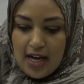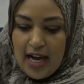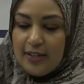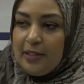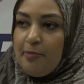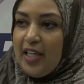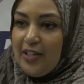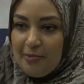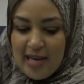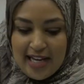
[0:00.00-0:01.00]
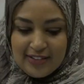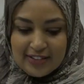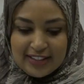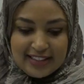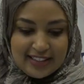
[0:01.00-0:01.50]
How to pick your
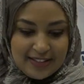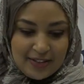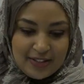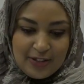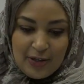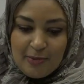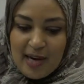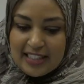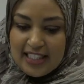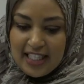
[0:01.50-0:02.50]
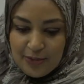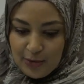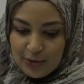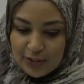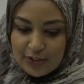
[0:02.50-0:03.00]
battles. So by setting
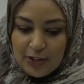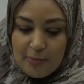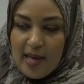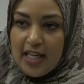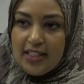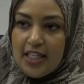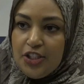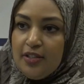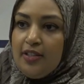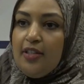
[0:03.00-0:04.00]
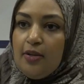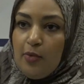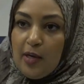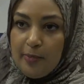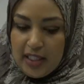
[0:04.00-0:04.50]
rules, you're paying attention to their
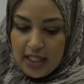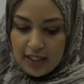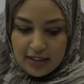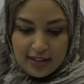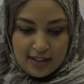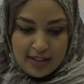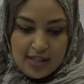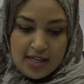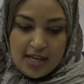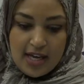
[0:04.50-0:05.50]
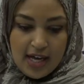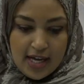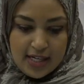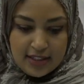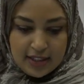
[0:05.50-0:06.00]
well-being.
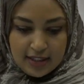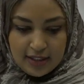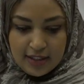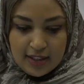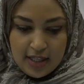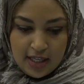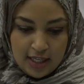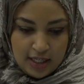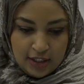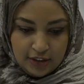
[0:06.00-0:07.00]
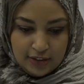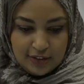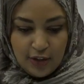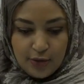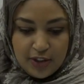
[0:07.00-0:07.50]
And
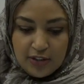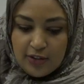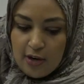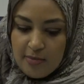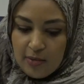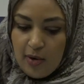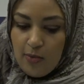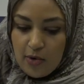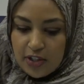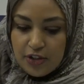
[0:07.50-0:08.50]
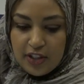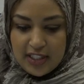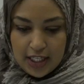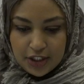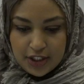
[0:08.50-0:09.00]
so to determine what warrants your
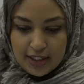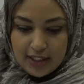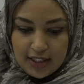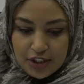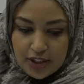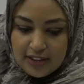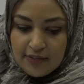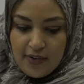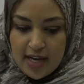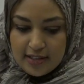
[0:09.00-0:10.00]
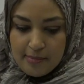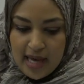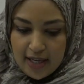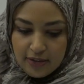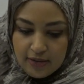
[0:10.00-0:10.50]
attention and justifies a
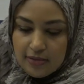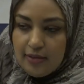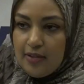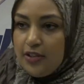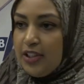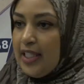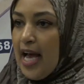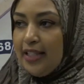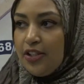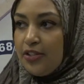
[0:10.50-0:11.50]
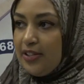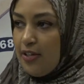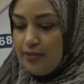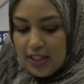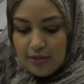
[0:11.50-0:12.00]
battle, just ask
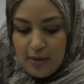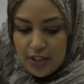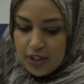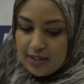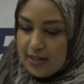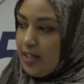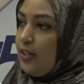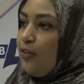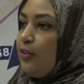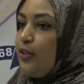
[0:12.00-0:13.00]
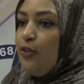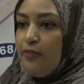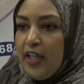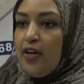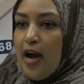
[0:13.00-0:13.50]
yourself these questions, and you're,
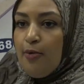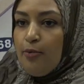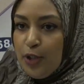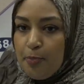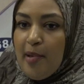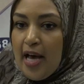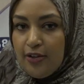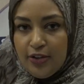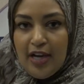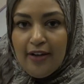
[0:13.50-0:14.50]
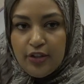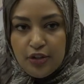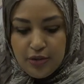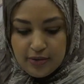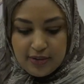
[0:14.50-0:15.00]
you'll figure out which battle you have to
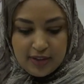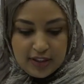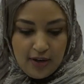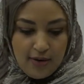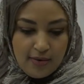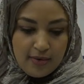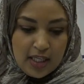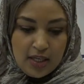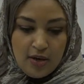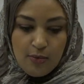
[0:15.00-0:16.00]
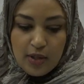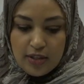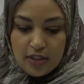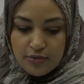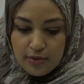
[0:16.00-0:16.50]
choose. So, will
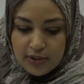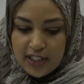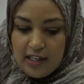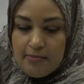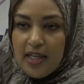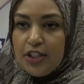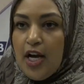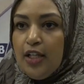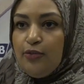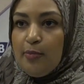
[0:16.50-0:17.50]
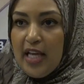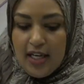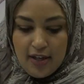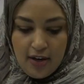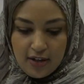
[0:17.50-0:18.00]
these rules keep my child from
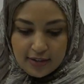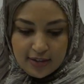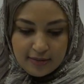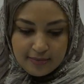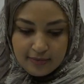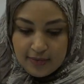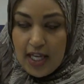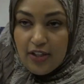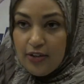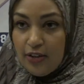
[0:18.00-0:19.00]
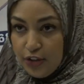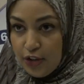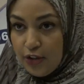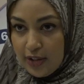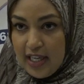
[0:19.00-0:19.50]
getting hurt? That you're,
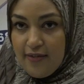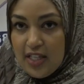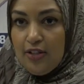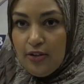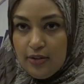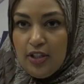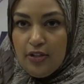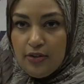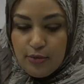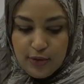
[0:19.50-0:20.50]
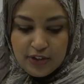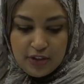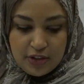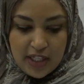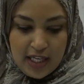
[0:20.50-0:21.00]
you're giving the, you know, the rules
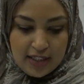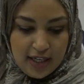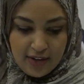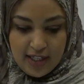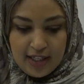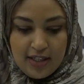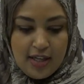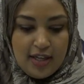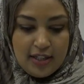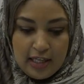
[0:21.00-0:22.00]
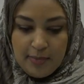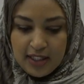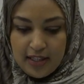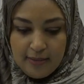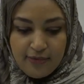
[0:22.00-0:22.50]
to your kid. Are they
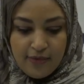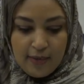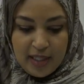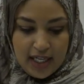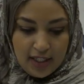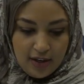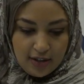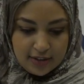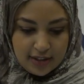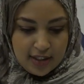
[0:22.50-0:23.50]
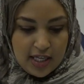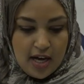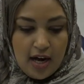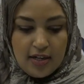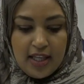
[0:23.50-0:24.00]
keeping them from getting hurt?
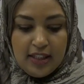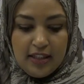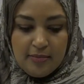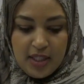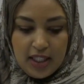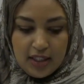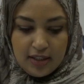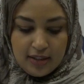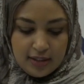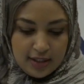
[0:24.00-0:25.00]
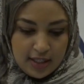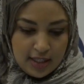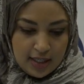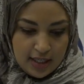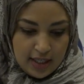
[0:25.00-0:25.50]
Are they limiting,
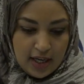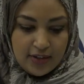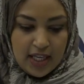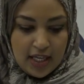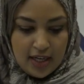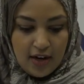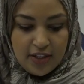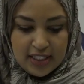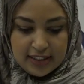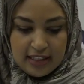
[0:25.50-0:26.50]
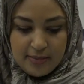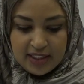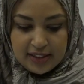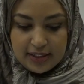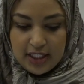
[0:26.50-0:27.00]
are, they, are these
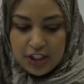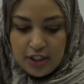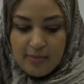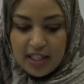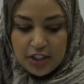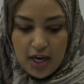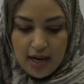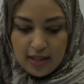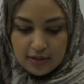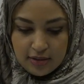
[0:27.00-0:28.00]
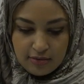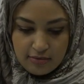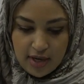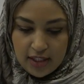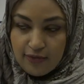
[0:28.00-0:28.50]
limits teaching my child
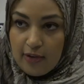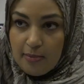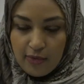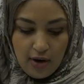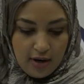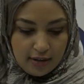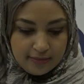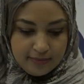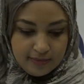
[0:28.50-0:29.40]
right from wrong?